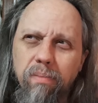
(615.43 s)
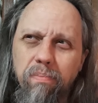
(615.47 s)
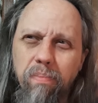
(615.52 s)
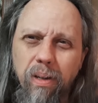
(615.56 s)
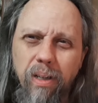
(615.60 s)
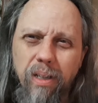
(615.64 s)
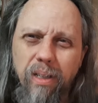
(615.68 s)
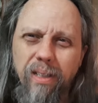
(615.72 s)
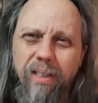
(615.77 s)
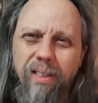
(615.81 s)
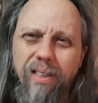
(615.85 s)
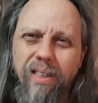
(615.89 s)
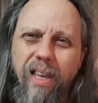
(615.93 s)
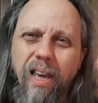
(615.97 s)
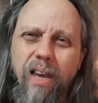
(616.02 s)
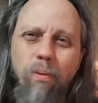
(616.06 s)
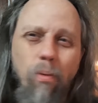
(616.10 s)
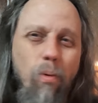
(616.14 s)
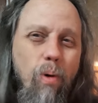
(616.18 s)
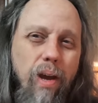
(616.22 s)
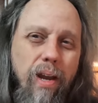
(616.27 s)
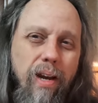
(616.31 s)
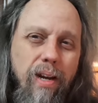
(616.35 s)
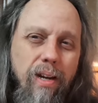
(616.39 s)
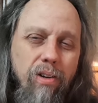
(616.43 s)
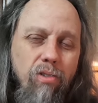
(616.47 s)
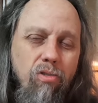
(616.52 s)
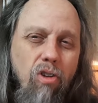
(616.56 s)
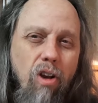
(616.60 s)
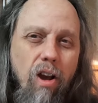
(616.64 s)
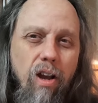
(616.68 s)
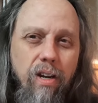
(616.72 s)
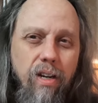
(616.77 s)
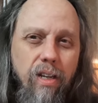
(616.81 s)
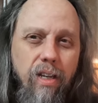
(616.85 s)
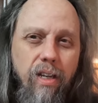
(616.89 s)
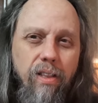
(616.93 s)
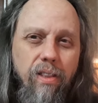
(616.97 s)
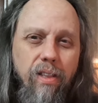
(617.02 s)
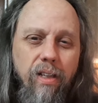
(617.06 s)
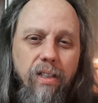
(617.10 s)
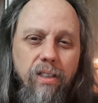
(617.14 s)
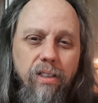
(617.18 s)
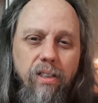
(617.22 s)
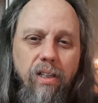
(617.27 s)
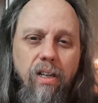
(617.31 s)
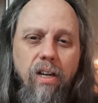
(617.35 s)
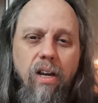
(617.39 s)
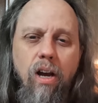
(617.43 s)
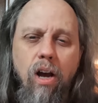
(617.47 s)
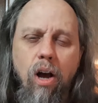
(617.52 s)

but they went and tried to get this